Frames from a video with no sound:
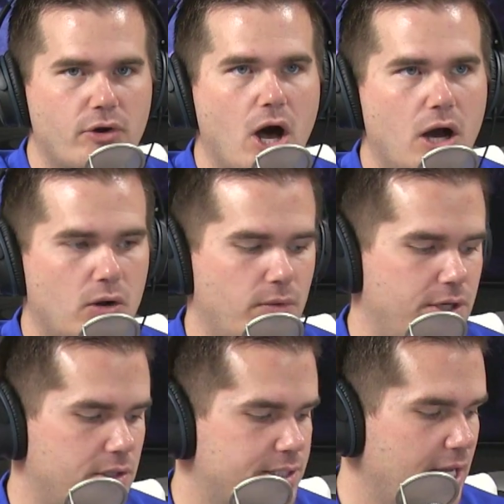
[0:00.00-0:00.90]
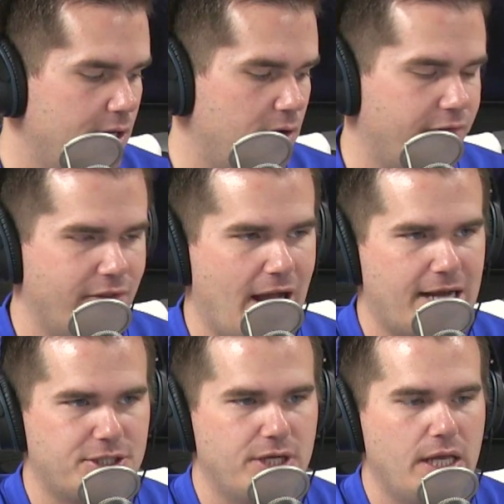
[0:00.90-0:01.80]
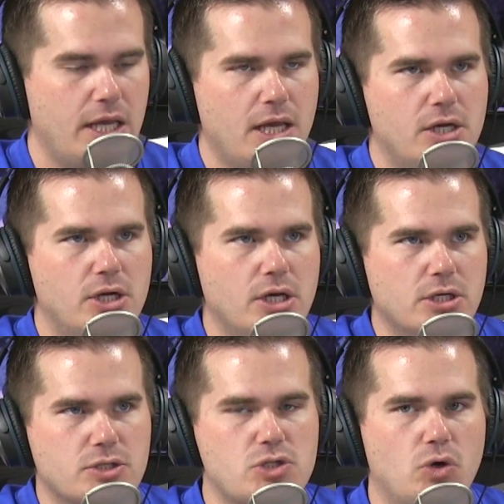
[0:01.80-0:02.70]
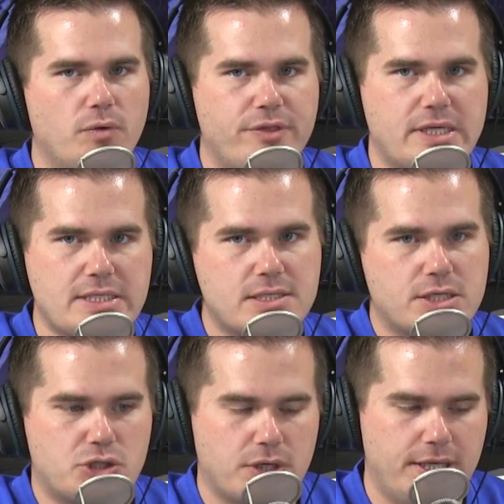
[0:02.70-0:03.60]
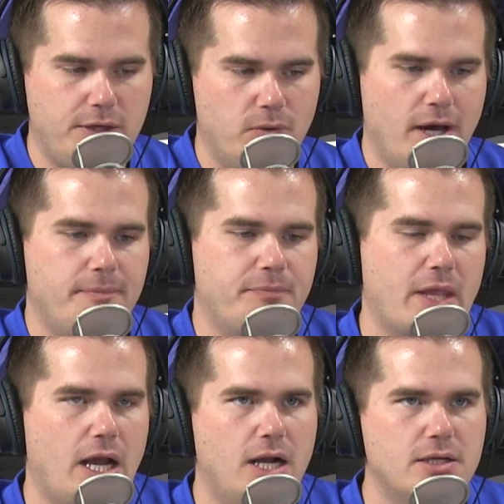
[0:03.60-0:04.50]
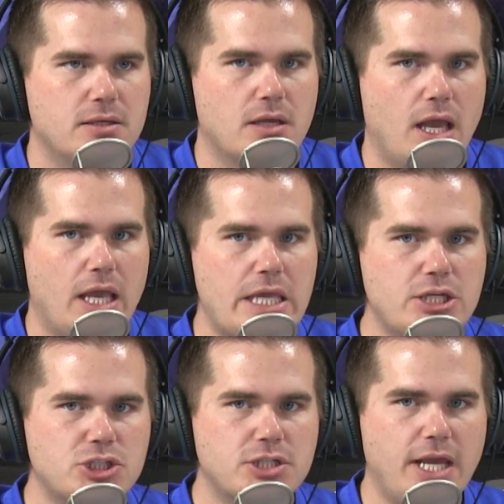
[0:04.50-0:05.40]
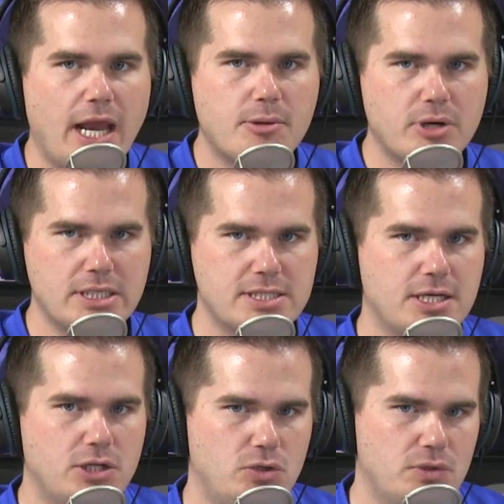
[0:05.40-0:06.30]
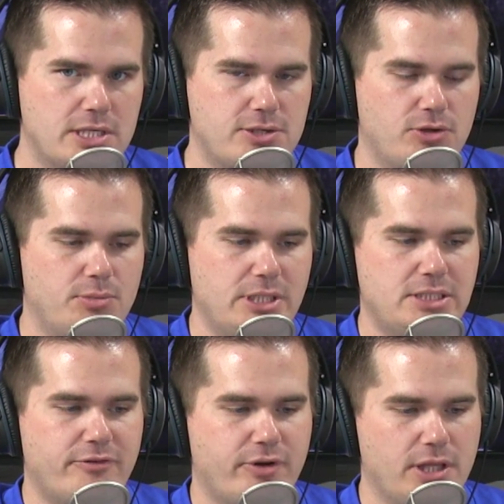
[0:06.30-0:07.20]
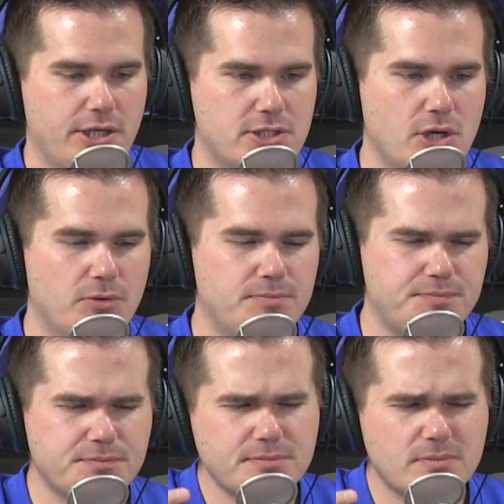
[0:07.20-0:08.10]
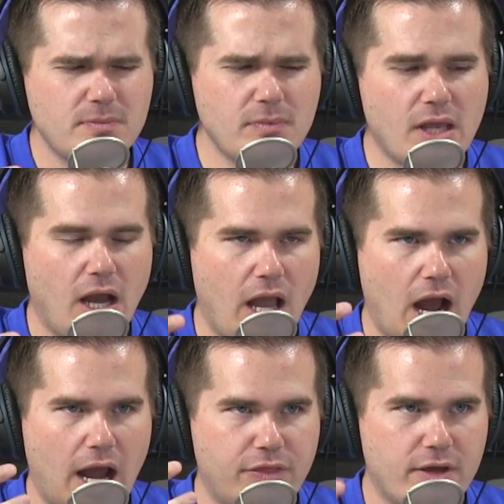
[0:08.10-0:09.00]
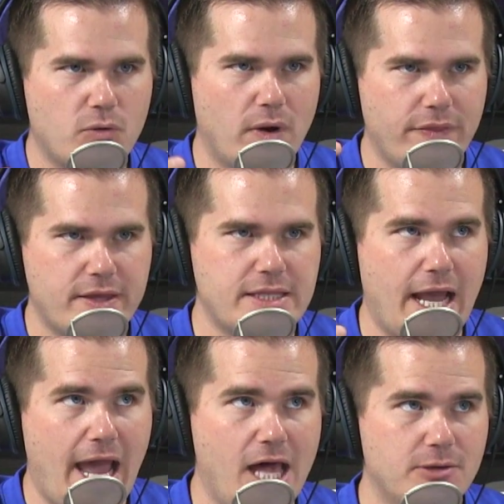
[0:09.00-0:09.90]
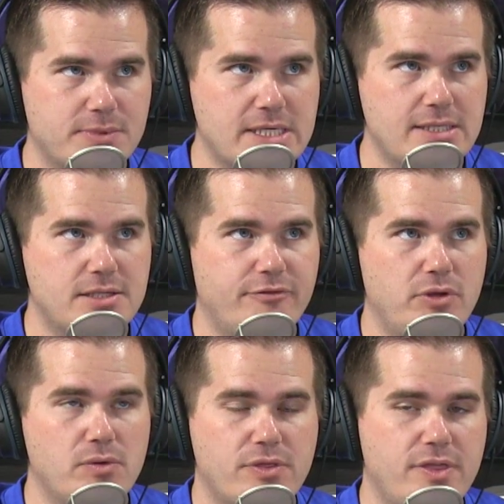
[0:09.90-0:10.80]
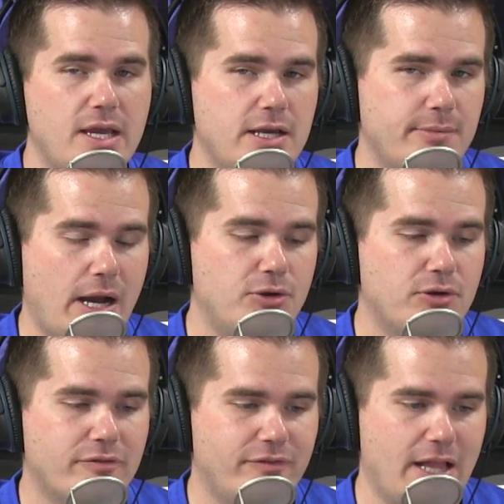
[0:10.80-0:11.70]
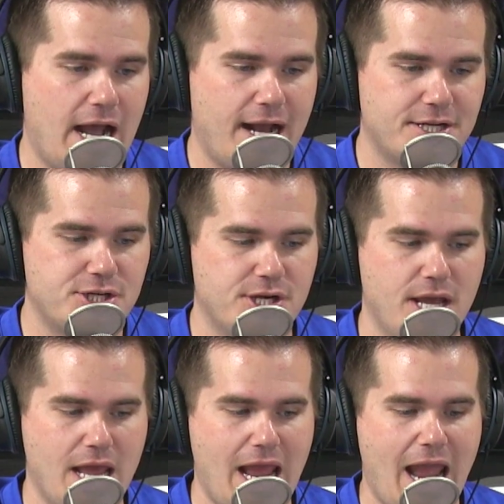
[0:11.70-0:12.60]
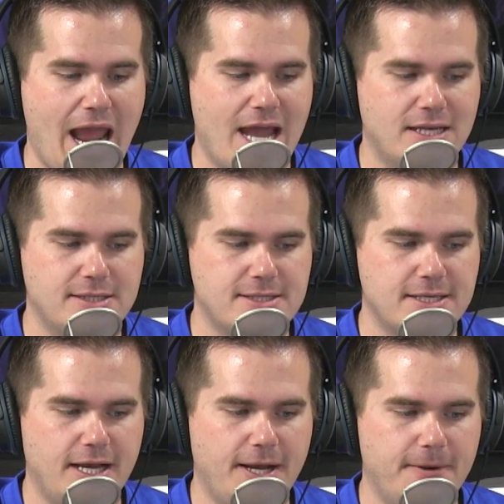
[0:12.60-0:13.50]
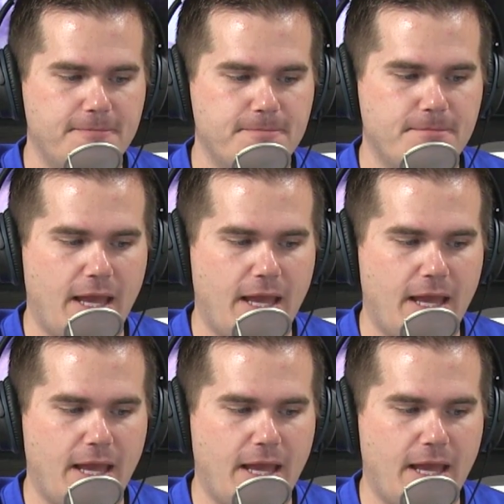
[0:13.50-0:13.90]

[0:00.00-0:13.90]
wrong when you're setting your flash. So this is a tricky one. Each camera is going to do this a little bit differently. So I think one thing that helps is if you think about your flash as a